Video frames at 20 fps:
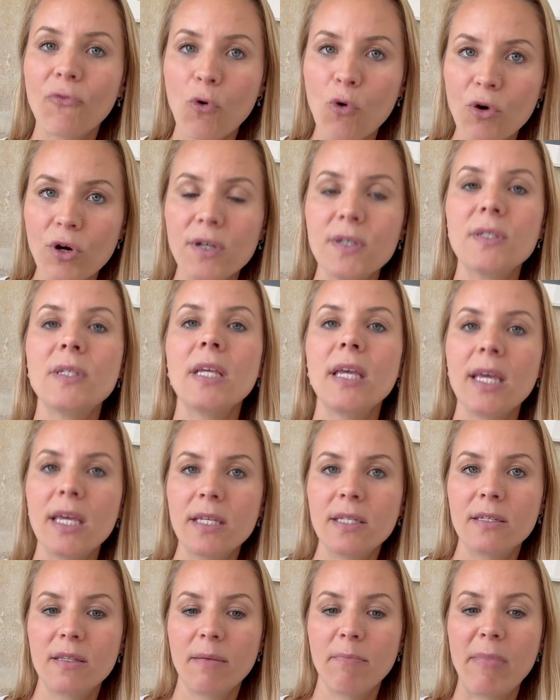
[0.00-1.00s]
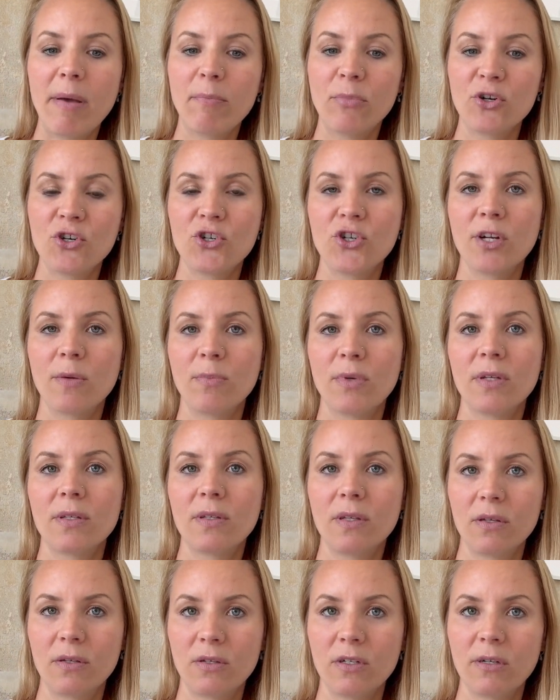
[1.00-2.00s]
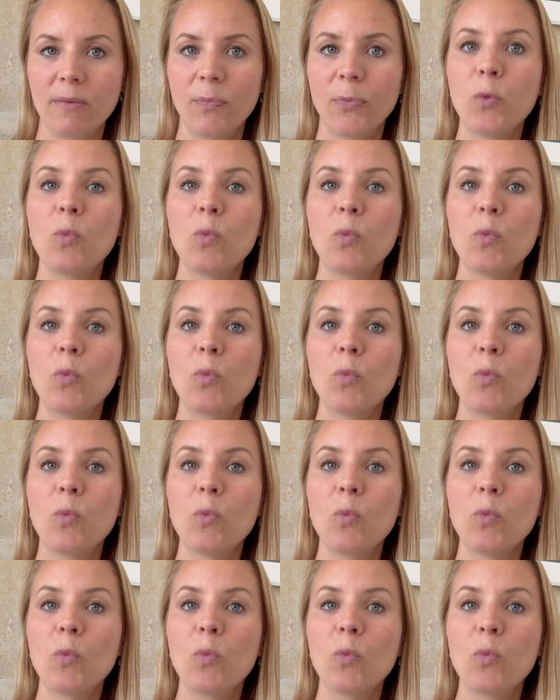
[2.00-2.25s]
course, is the membership system.